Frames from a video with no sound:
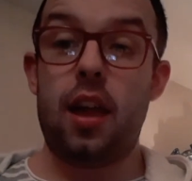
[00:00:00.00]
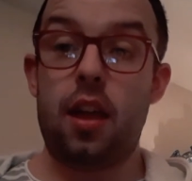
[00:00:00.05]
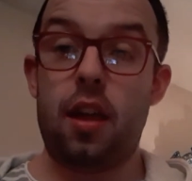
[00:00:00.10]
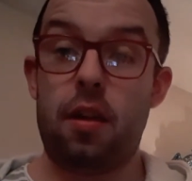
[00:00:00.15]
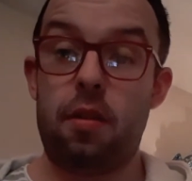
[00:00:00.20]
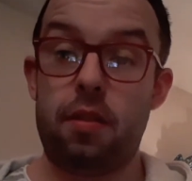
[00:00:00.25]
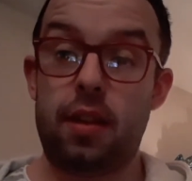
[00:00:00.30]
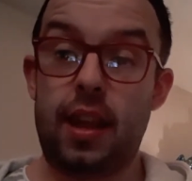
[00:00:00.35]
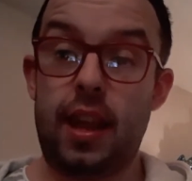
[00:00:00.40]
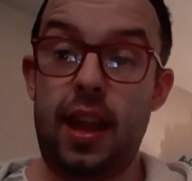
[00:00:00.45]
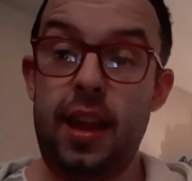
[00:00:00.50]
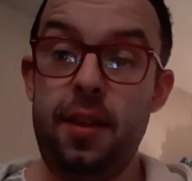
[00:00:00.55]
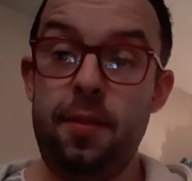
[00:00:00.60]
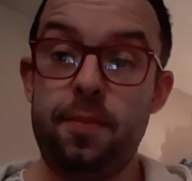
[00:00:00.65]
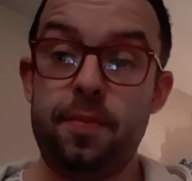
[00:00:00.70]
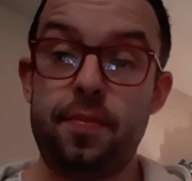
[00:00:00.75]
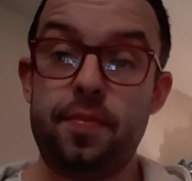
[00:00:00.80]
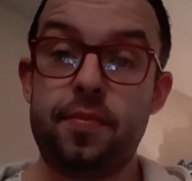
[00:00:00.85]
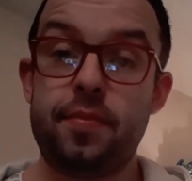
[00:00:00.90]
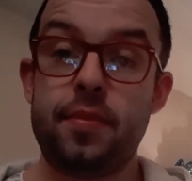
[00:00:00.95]
Okay?
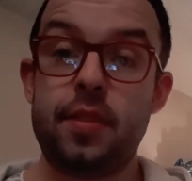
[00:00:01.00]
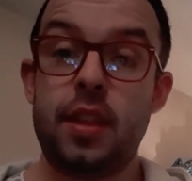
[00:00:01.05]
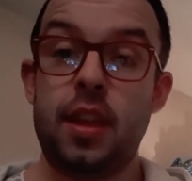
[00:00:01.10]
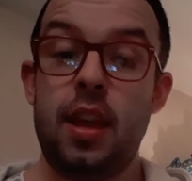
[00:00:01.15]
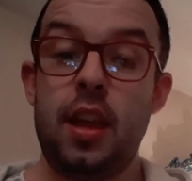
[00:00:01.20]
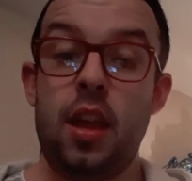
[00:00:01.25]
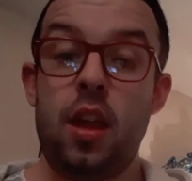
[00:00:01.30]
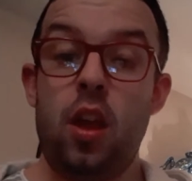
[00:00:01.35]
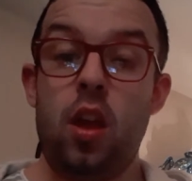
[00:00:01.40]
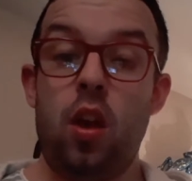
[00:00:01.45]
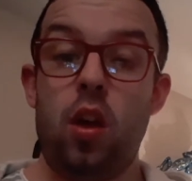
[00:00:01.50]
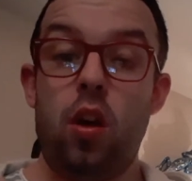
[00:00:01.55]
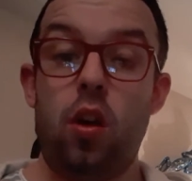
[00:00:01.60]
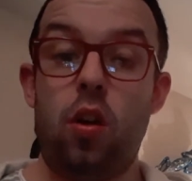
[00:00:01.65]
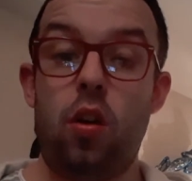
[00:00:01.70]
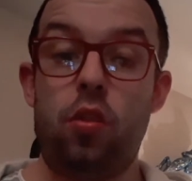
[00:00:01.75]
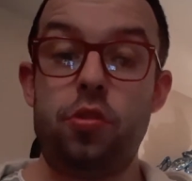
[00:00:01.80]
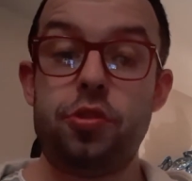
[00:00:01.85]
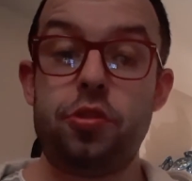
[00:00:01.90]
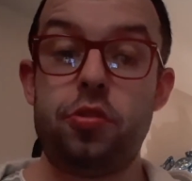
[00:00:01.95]

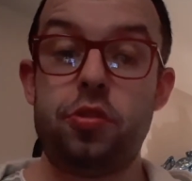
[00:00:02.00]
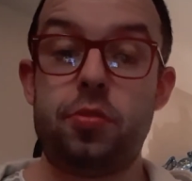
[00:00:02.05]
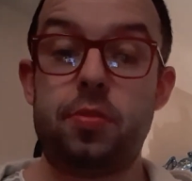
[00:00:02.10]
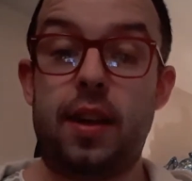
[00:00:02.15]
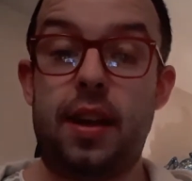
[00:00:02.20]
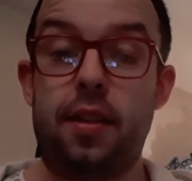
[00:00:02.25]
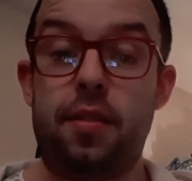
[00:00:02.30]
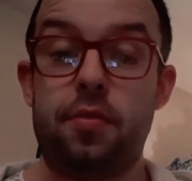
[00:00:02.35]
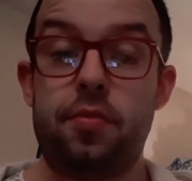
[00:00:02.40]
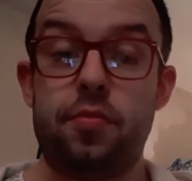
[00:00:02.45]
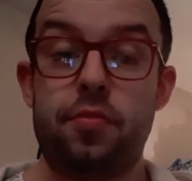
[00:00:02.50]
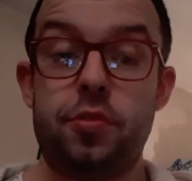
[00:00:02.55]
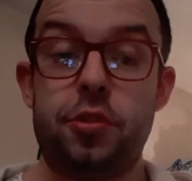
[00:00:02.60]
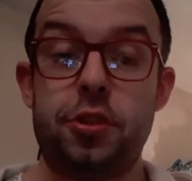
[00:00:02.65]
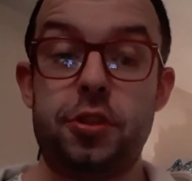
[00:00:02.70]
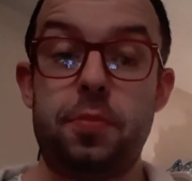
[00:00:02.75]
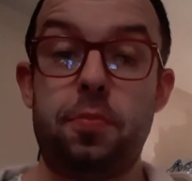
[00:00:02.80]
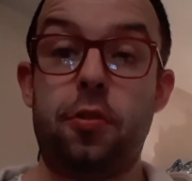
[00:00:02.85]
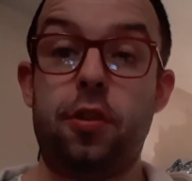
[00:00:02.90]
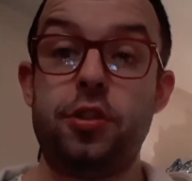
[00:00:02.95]
Also as well,
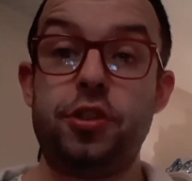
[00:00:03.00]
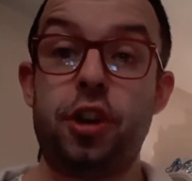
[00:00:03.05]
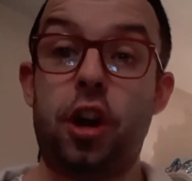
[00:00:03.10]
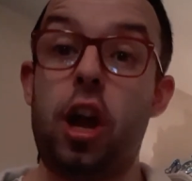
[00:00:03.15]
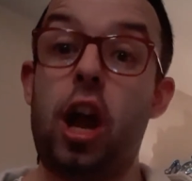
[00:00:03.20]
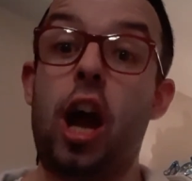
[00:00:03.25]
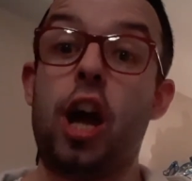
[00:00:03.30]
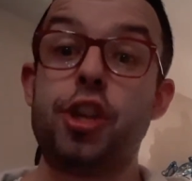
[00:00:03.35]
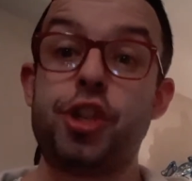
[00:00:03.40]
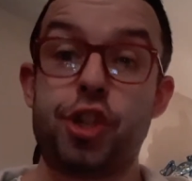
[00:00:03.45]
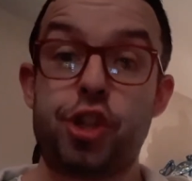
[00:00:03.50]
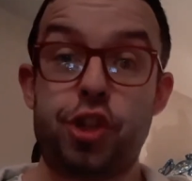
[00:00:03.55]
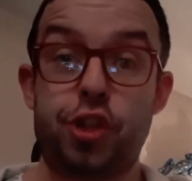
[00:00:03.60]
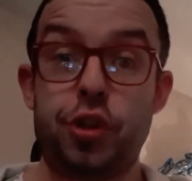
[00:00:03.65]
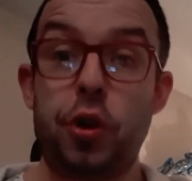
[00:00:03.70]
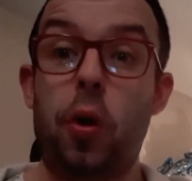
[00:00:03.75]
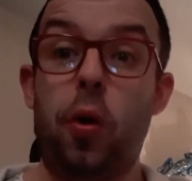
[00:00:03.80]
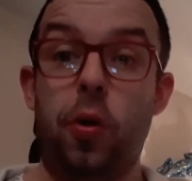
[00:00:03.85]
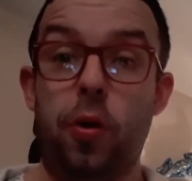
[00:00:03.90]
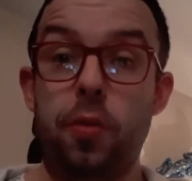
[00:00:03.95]
just to point out, a
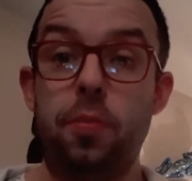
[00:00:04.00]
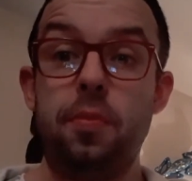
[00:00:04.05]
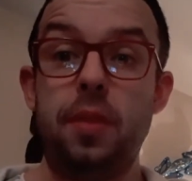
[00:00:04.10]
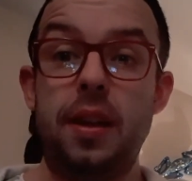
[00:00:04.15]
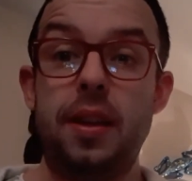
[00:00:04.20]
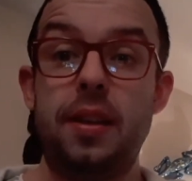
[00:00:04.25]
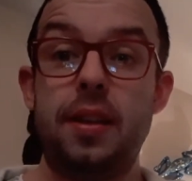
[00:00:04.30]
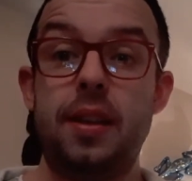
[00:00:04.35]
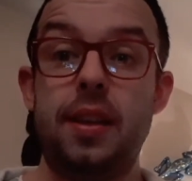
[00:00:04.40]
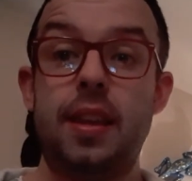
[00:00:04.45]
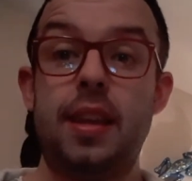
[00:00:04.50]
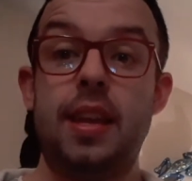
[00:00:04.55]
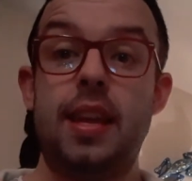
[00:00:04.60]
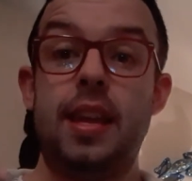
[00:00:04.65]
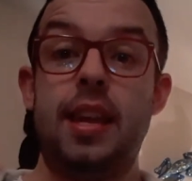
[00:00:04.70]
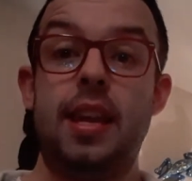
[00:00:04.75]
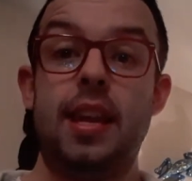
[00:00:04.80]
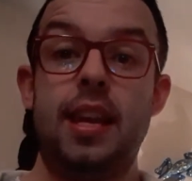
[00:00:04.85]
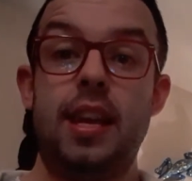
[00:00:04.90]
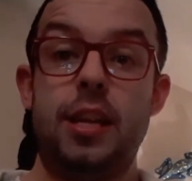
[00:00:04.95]
storm
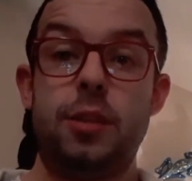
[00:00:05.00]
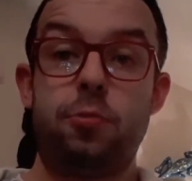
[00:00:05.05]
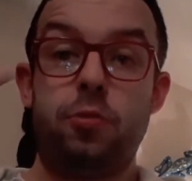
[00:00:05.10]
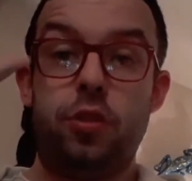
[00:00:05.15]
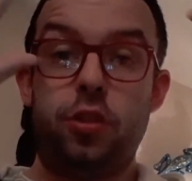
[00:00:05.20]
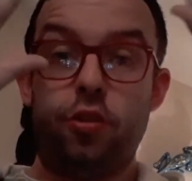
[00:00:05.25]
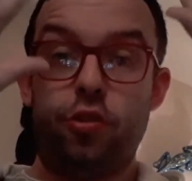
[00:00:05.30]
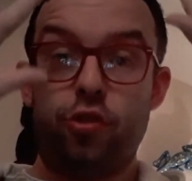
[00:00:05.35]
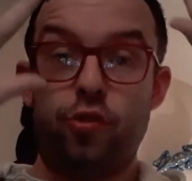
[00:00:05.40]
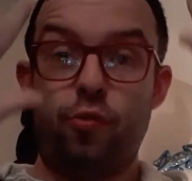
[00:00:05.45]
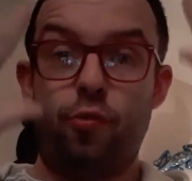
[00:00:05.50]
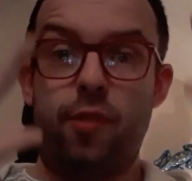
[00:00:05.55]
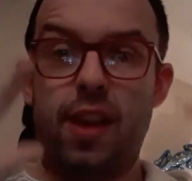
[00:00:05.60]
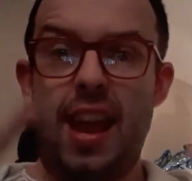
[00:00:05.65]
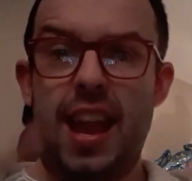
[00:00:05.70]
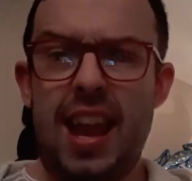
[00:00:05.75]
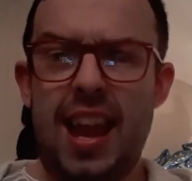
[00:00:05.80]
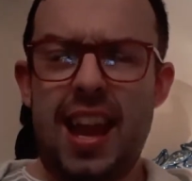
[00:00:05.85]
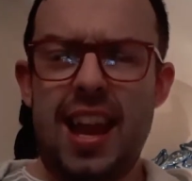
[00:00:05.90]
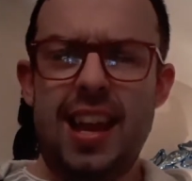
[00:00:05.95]
is when there's
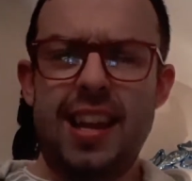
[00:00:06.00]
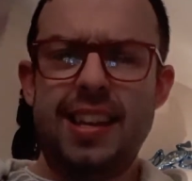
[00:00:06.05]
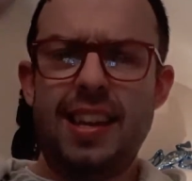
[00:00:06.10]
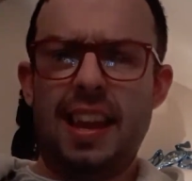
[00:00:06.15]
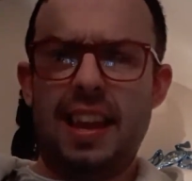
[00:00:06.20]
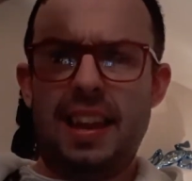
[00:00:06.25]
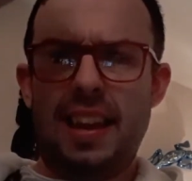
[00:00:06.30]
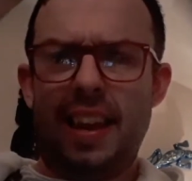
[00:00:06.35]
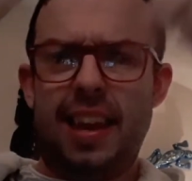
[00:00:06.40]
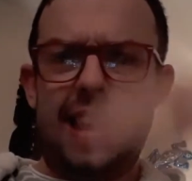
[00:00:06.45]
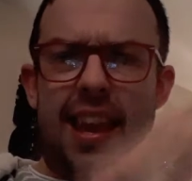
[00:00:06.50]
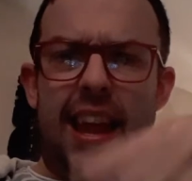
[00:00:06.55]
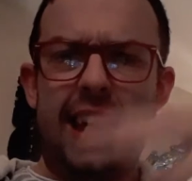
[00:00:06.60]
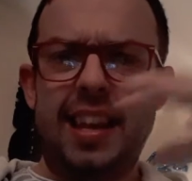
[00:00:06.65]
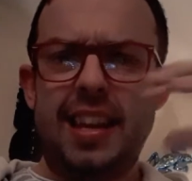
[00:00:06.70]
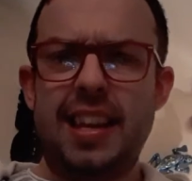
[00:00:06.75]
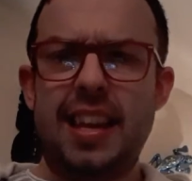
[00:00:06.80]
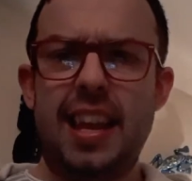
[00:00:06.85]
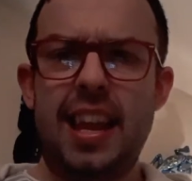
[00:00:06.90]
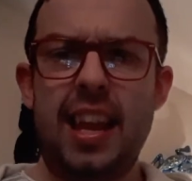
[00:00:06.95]
rain,
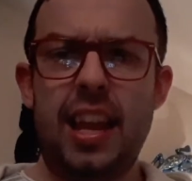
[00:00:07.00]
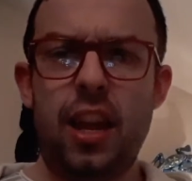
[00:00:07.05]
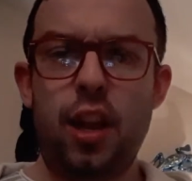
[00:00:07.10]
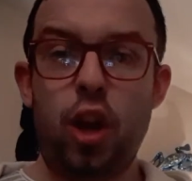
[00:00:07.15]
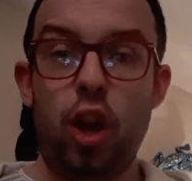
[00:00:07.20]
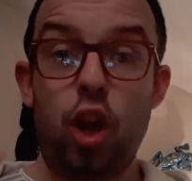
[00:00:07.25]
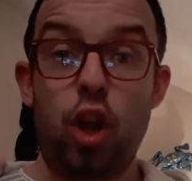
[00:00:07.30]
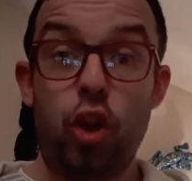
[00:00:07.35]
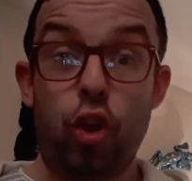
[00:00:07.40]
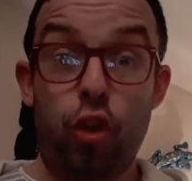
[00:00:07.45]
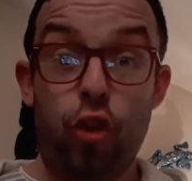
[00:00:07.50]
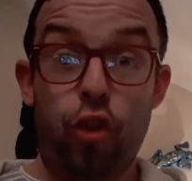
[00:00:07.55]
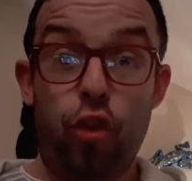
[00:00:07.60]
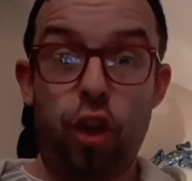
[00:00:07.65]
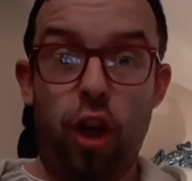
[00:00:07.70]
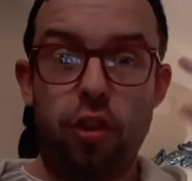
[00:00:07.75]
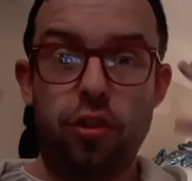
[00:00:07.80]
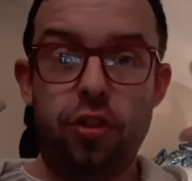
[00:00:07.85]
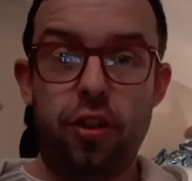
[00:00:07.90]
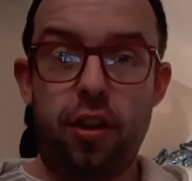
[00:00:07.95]
lightning,
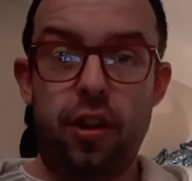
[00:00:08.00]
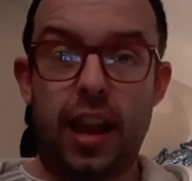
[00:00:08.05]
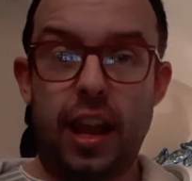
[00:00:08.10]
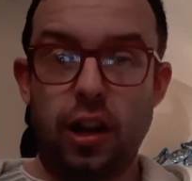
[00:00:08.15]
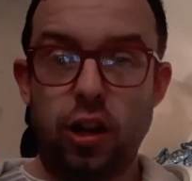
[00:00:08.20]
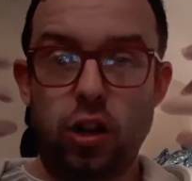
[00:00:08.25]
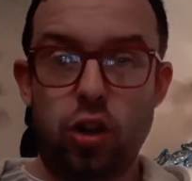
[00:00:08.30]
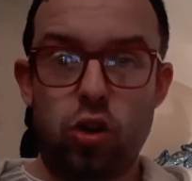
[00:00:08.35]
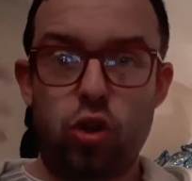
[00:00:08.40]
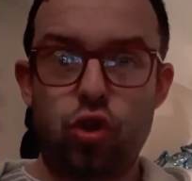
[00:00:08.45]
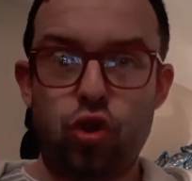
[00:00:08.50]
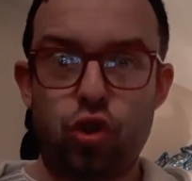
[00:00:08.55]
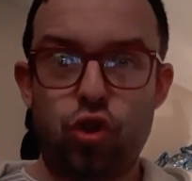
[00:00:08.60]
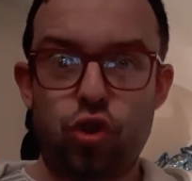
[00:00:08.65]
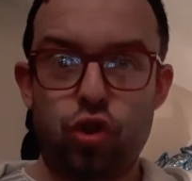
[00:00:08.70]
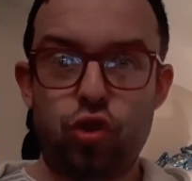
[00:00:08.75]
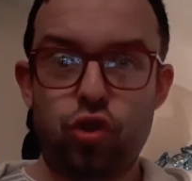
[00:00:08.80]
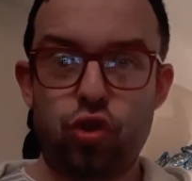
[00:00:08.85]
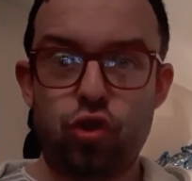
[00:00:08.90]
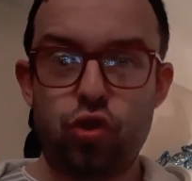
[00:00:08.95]
thunder, like
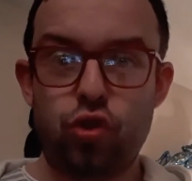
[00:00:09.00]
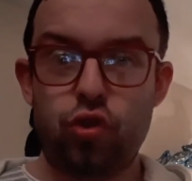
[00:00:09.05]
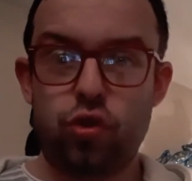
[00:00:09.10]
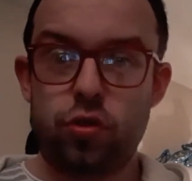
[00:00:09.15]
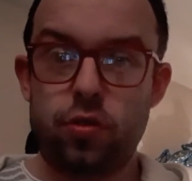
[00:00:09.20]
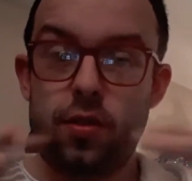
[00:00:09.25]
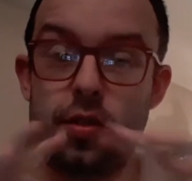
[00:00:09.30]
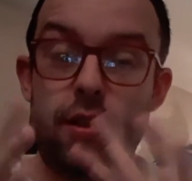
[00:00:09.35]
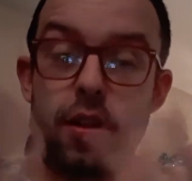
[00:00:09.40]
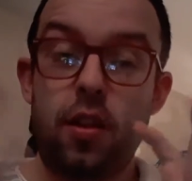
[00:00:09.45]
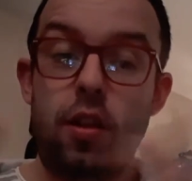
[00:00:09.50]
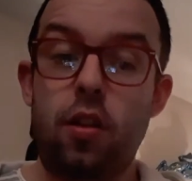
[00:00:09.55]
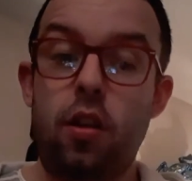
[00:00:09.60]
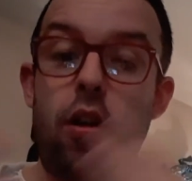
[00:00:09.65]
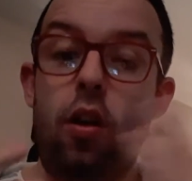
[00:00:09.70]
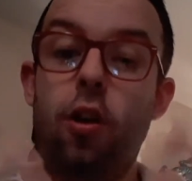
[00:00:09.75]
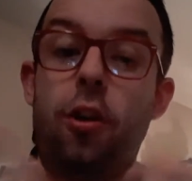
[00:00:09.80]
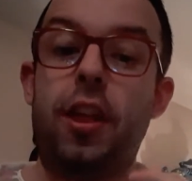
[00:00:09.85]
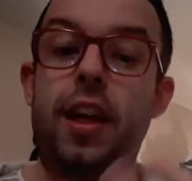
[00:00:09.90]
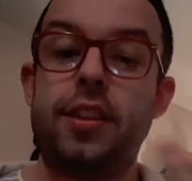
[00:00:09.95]

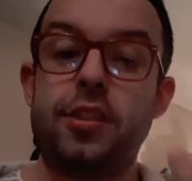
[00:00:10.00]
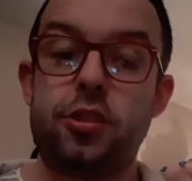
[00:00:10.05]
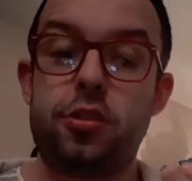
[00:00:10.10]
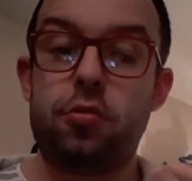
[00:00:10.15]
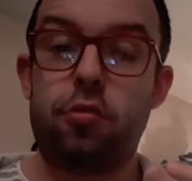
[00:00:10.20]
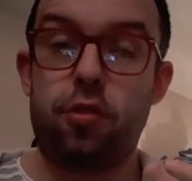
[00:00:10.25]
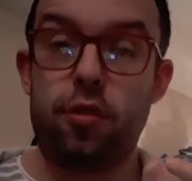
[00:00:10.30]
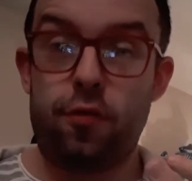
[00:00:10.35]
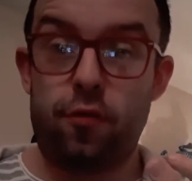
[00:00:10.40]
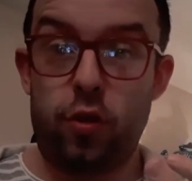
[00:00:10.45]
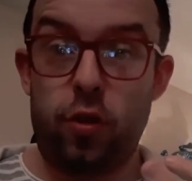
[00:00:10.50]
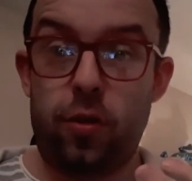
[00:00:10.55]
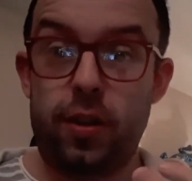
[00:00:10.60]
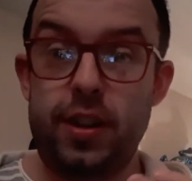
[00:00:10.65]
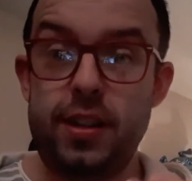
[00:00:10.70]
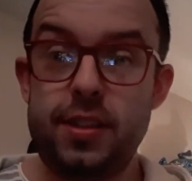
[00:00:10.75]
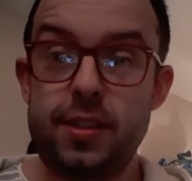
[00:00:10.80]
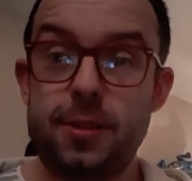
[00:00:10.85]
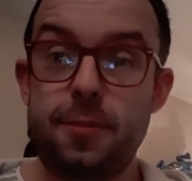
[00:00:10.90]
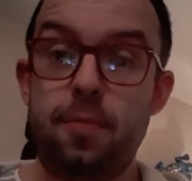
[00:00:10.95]
all that sort of
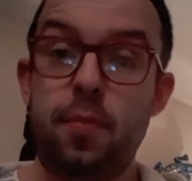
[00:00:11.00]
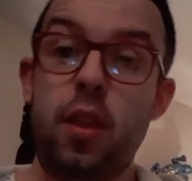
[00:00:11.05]
noise.